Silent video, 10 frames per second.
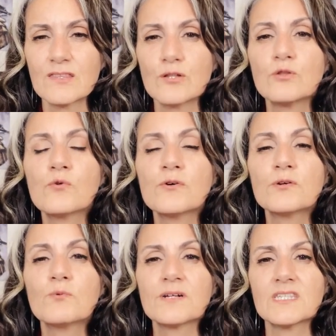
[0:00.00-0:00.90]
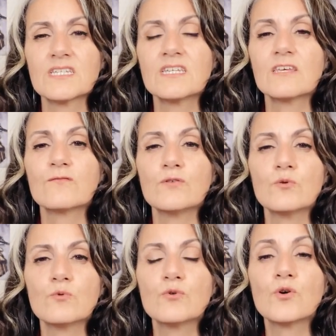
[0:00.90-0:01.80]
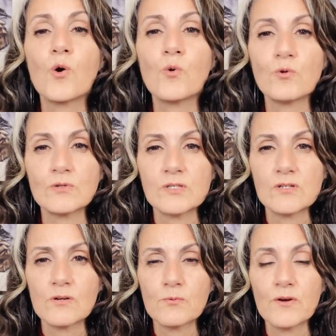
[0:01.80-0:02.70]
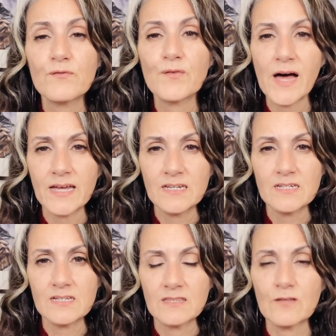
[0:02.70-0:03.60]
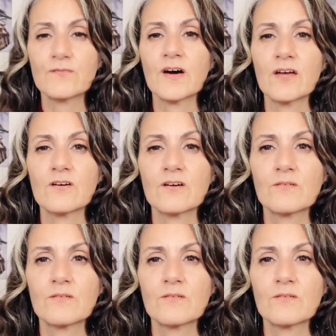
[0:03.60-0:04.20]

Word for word: The Lord wants to give you gold refined in the fire.